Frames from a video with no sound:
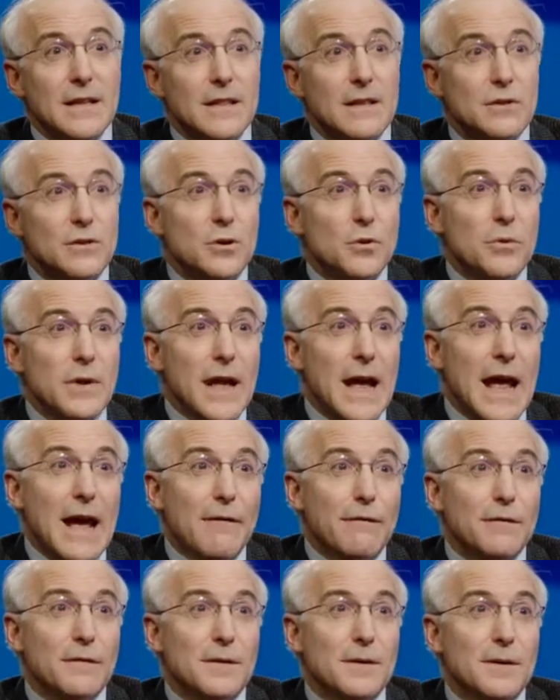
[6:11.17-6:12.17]
There's two and a
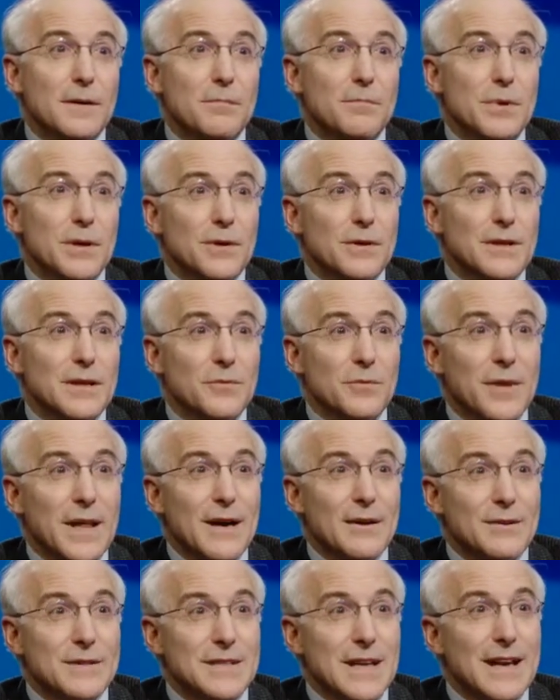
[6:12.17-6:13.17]
half right. billion
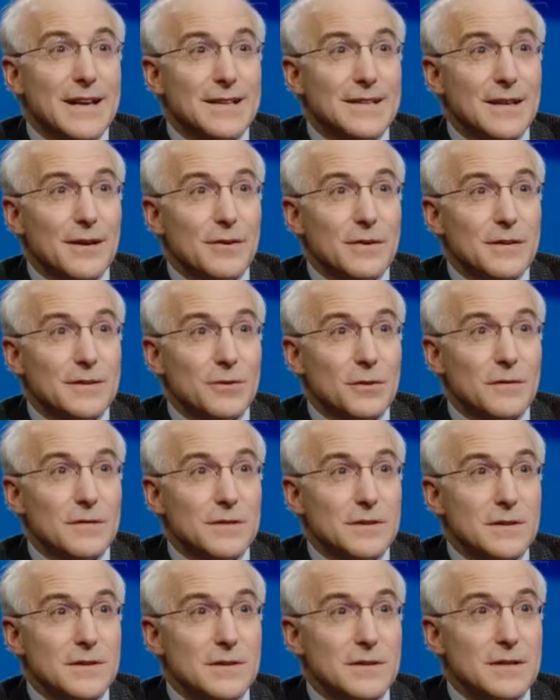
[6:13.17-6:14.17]
without sanitary
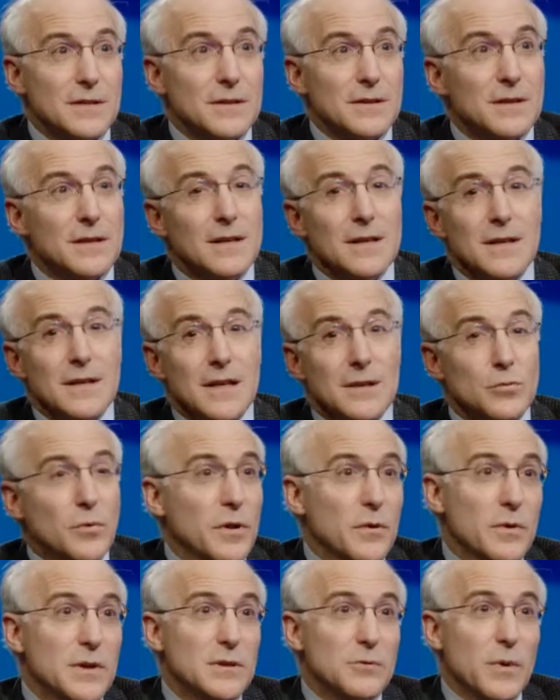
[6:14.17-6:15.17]
services, and that's
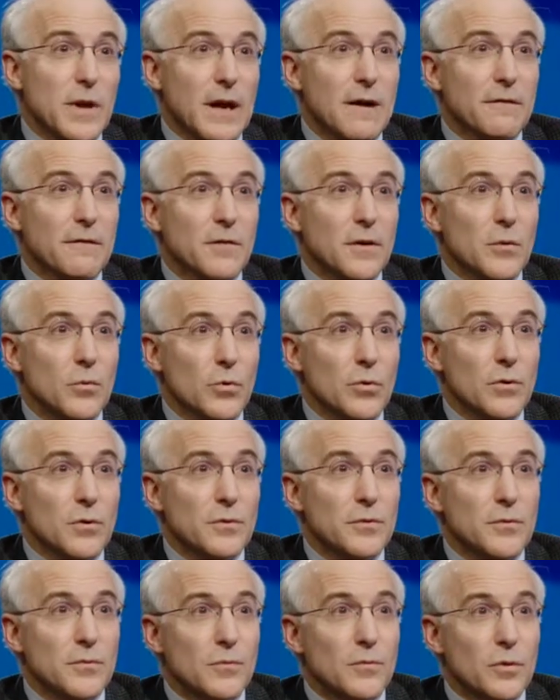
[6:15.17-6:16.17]
one of the reasons we have uh,
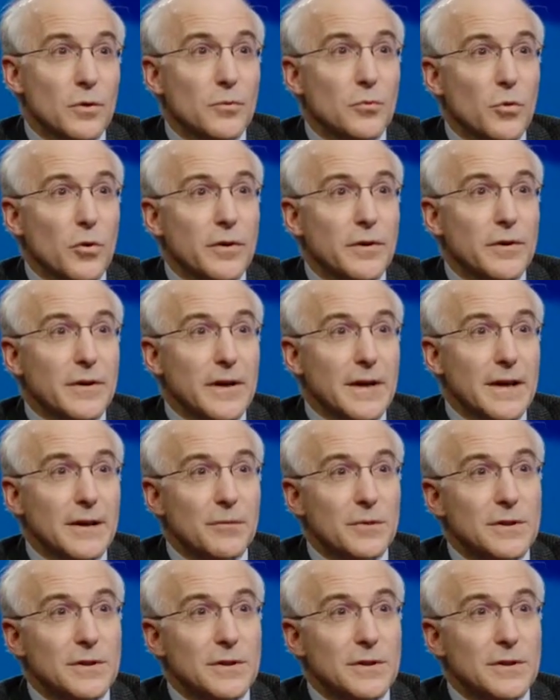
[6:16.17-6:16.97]
World World Water Day.